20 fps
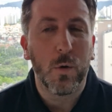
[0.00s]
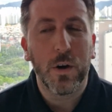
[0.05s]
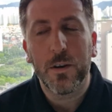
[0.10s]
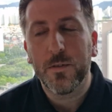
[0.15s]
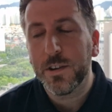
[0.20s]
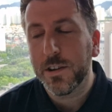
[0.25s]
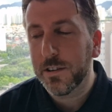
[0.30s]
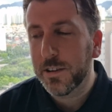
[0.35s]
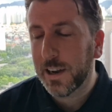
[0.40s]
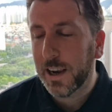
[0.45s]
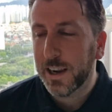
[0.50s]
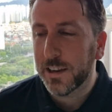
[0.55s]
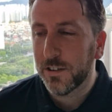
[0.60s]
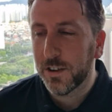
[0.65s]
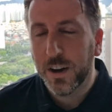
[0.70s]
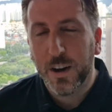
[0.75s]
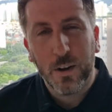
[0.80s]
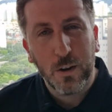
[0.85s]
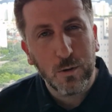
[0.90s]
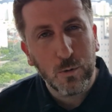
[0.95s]
One of his classic,
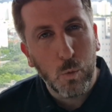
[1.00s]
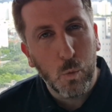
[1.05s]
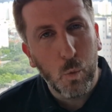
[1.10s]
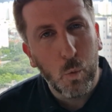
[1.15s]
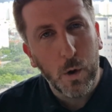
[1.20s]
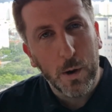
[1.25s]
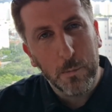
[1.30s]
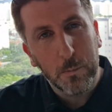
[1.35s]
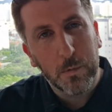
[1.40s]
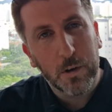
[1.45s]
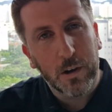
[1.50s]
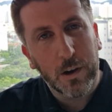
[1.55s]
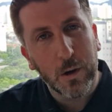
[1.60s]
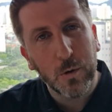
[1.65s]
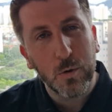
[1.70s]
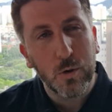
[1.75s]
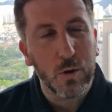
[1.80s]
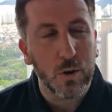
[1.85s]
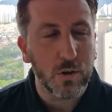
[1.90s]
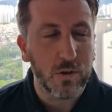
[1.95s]
you know, those whipped
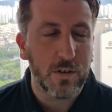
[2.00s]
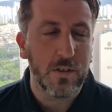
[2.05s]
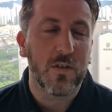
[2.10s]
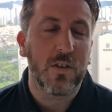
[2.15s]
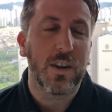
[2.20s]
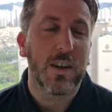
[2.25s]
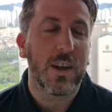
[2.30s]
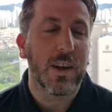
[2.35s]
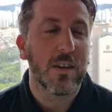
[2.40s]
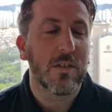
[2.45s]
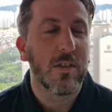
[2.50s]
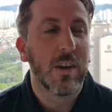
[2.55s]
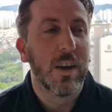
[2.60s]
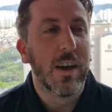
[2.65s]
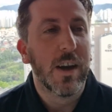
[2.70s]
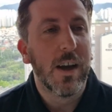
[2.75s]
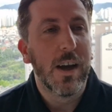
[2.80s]
low crosses he does.